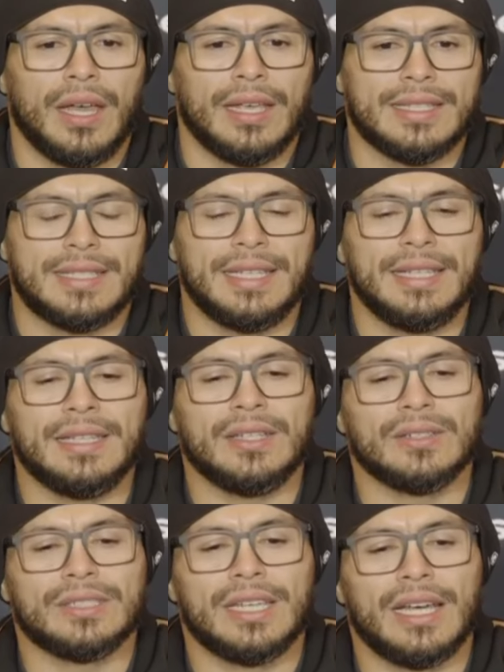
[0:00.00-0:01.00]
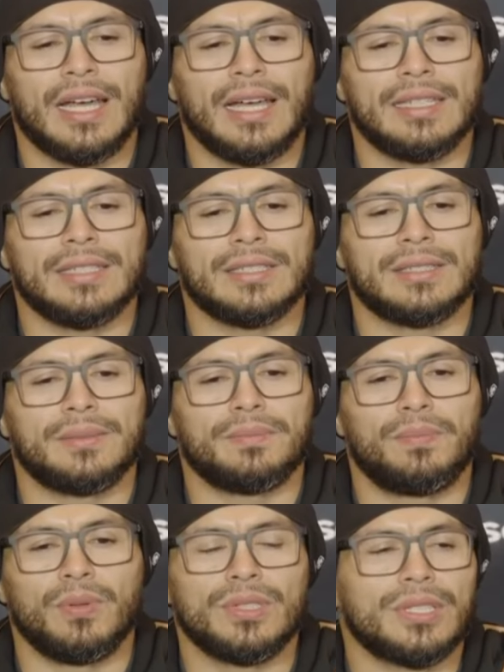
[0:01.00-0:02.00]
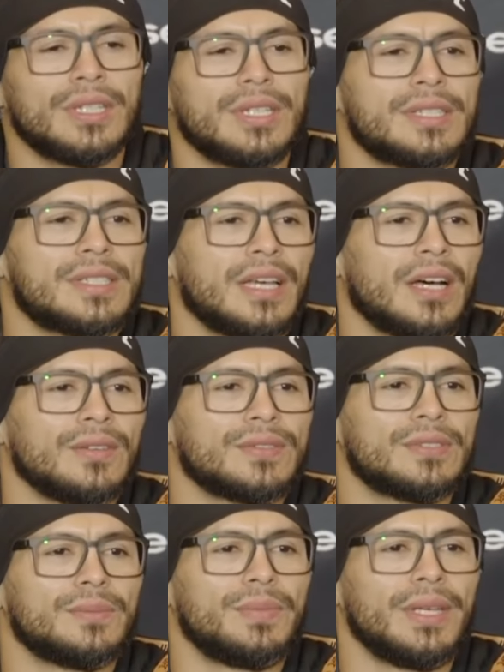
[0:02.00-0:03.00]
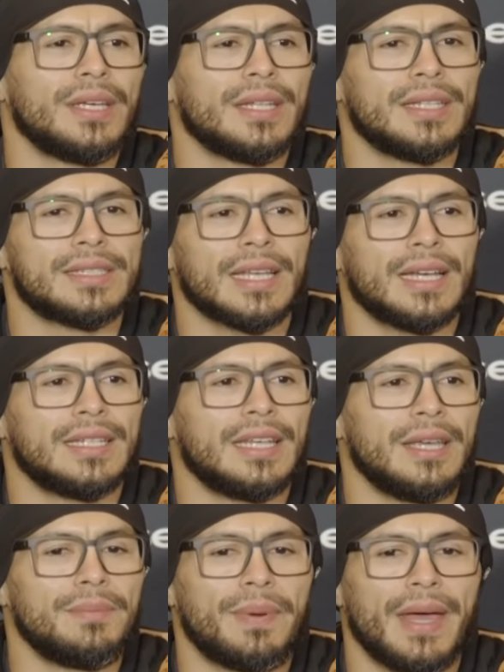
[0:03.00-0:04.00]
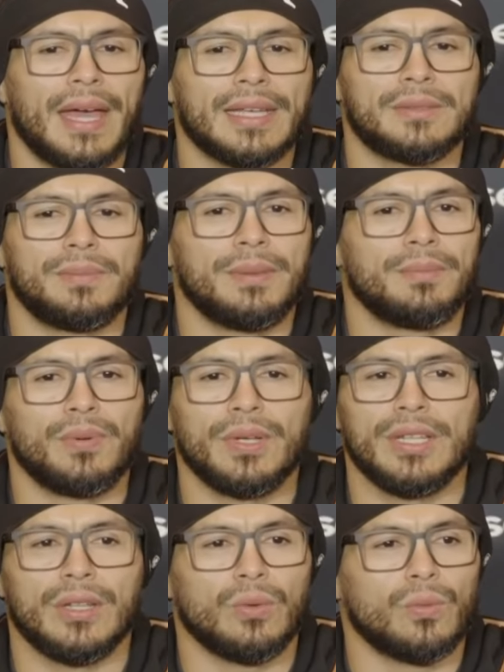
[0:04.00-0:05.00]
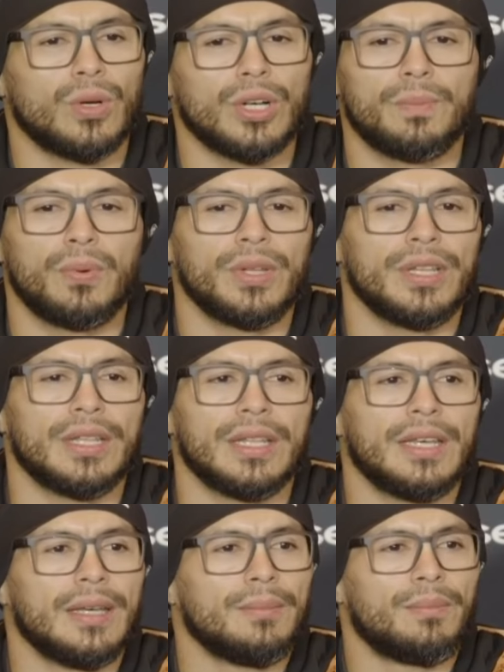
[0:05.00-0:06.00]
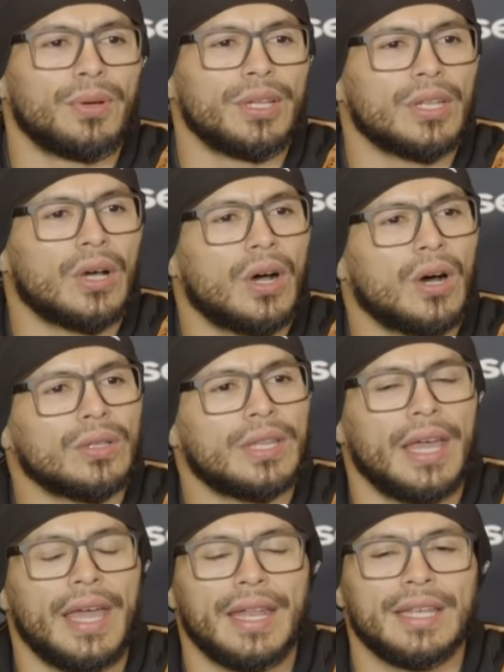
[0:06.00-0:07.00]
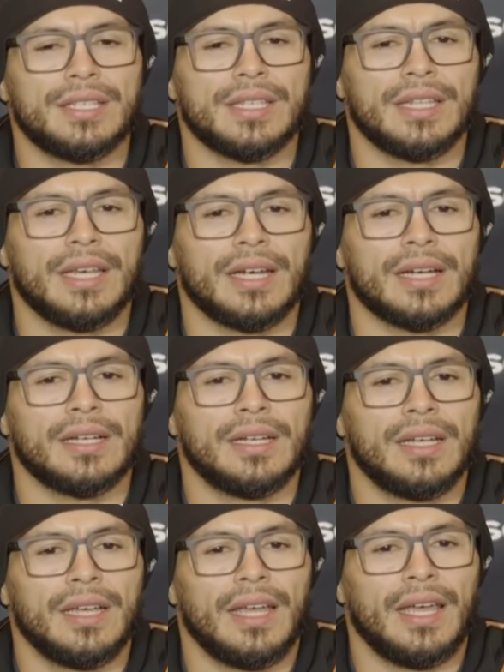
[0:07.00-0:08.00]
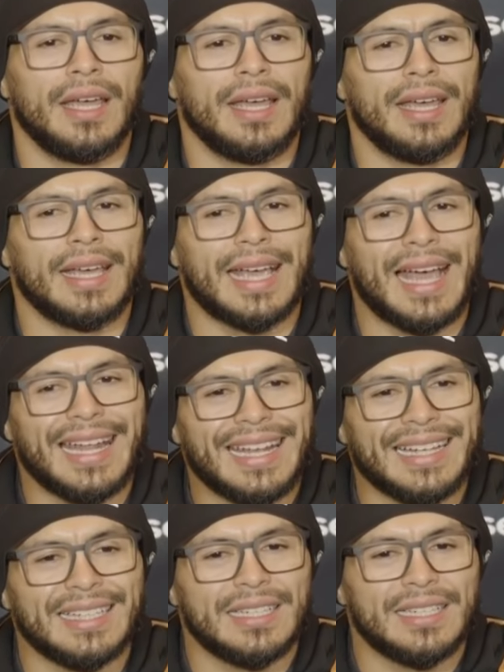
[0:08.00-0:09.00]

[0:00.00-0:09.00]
seeing those guys pushing themselves, being inside the Apex, being putting the work, putting all the energy in there, it kind of